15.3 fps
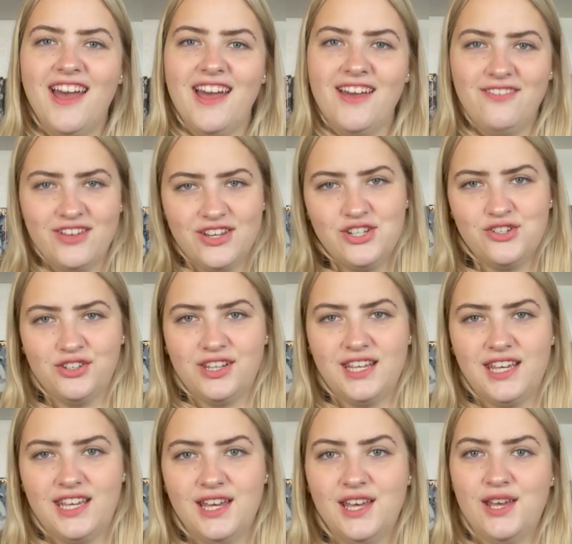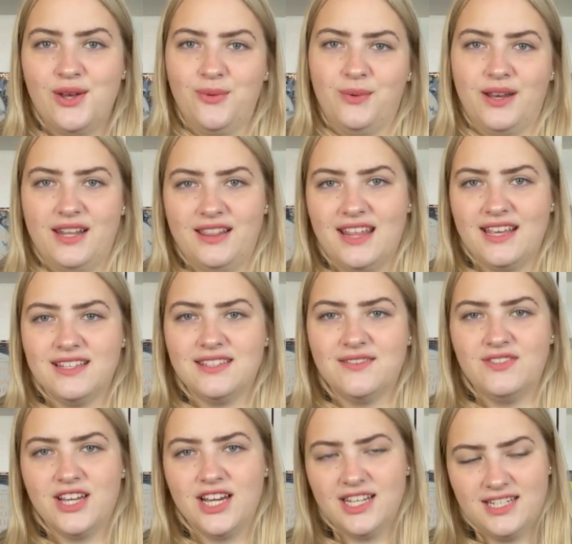eventually when things have
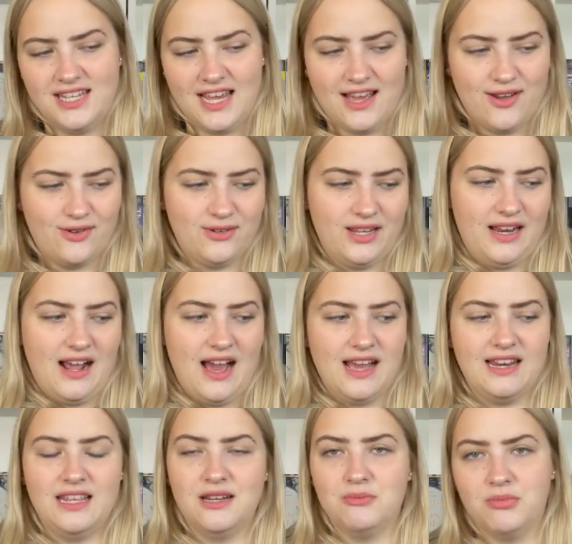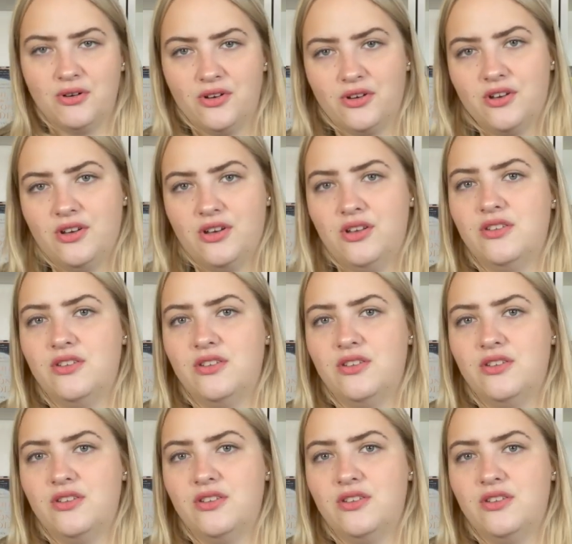died down and I need a book